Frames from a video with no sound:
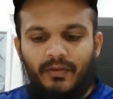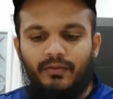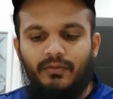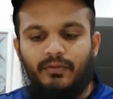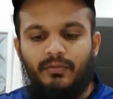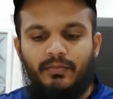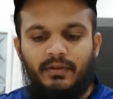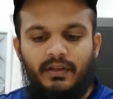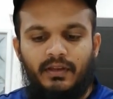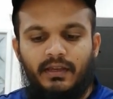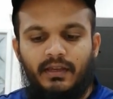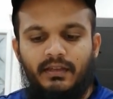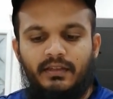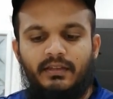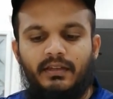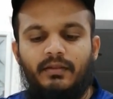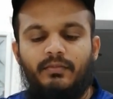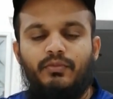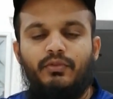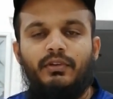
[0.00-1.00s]
You lubricate
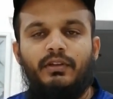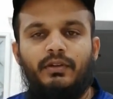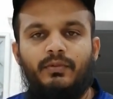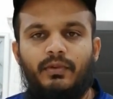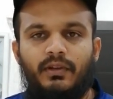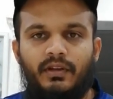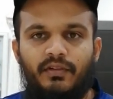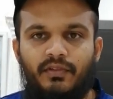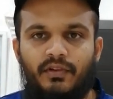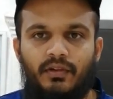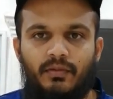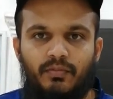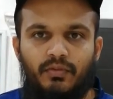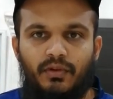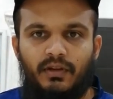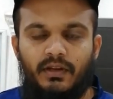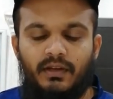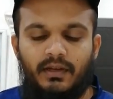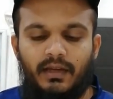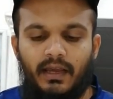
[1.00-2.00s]
it and pull it. Whenever you're
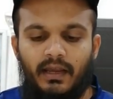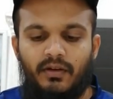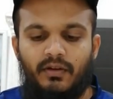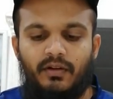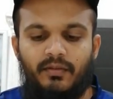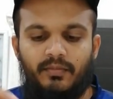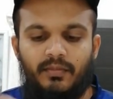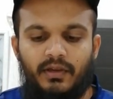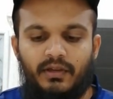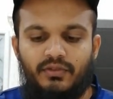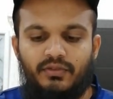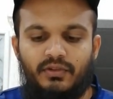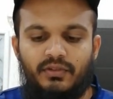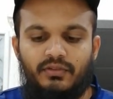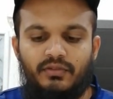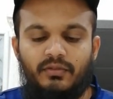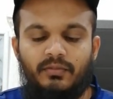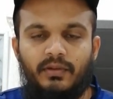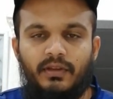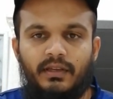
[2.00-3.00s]
pulling nylon, make sure
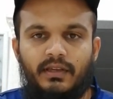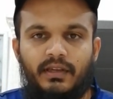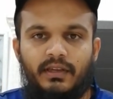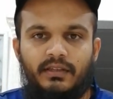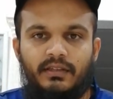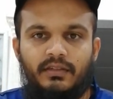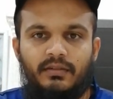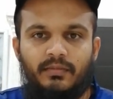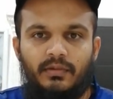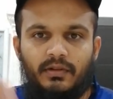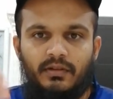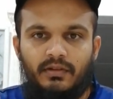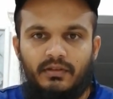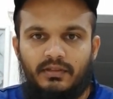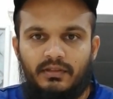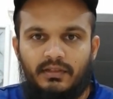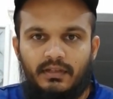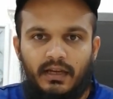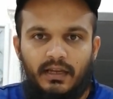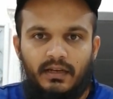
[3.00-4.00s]
it's lubricated,
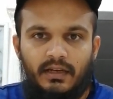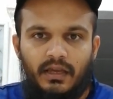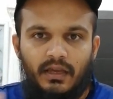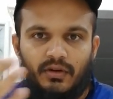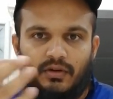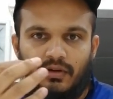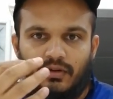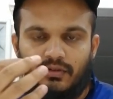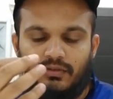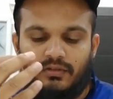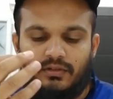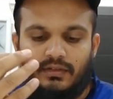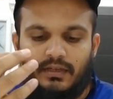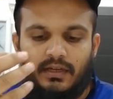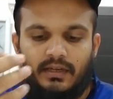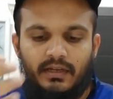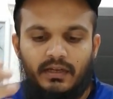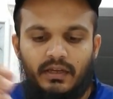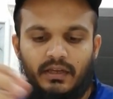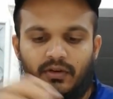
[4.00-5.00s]
because dry nylon to
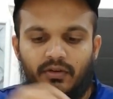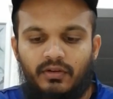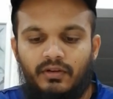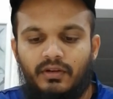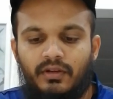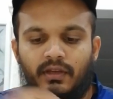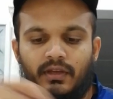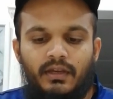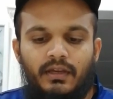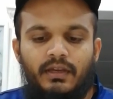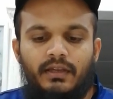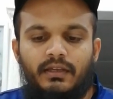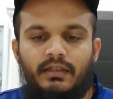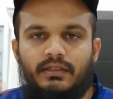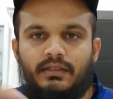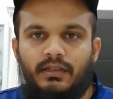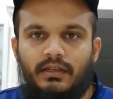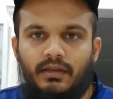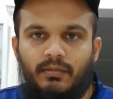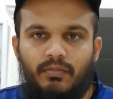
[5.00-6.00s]
dry nylon,
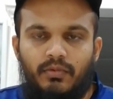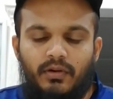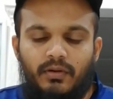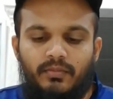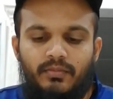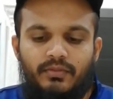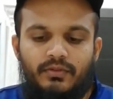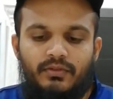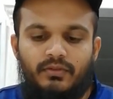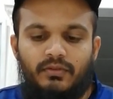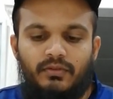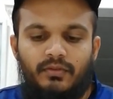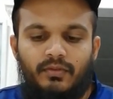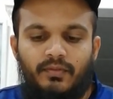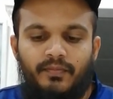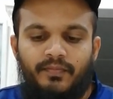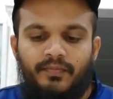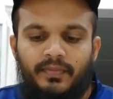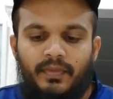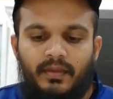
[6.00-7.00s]
it's gonna pop. So
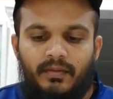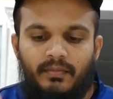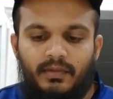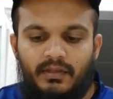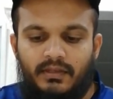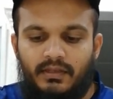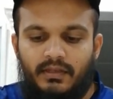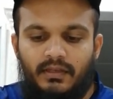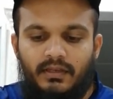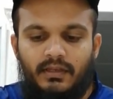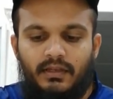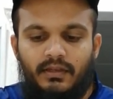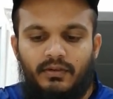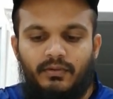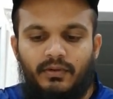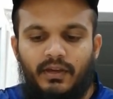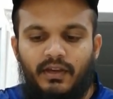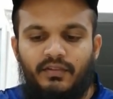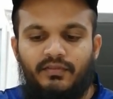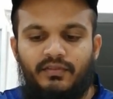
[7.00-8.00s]
basically
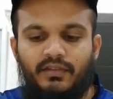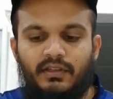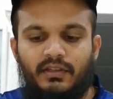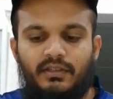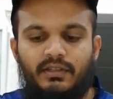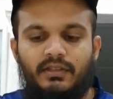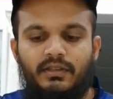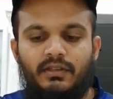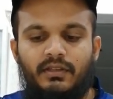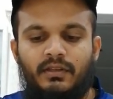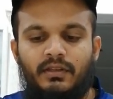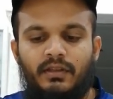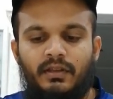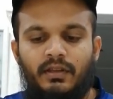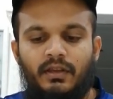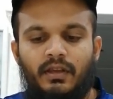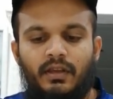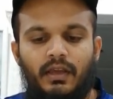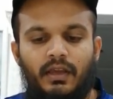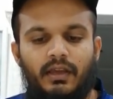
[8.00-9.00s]
you have this,
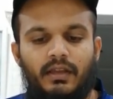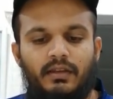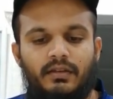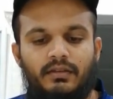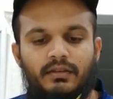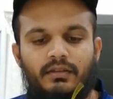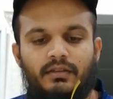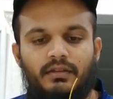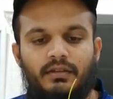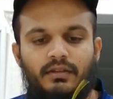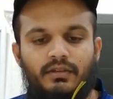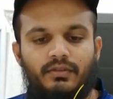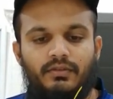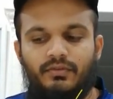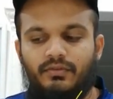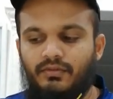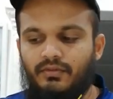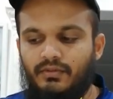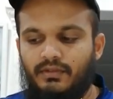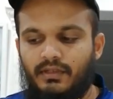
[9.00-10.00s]
and
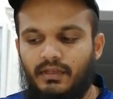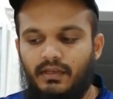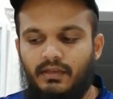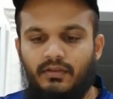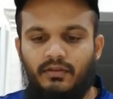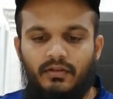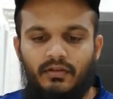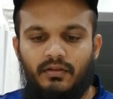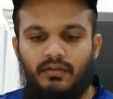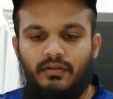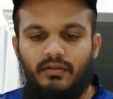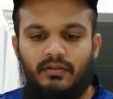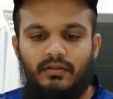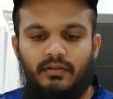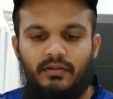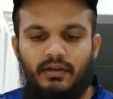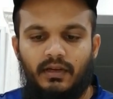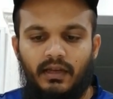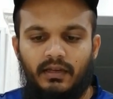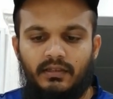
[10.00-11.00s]
you take your
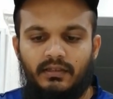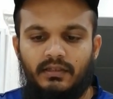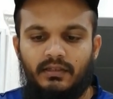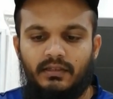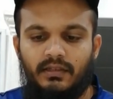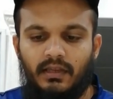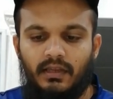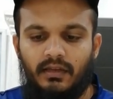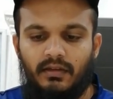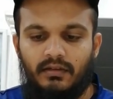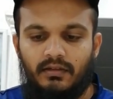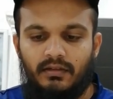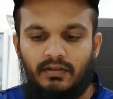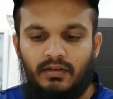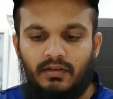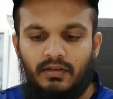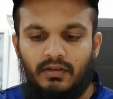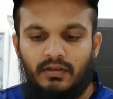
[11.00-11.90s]
cutters and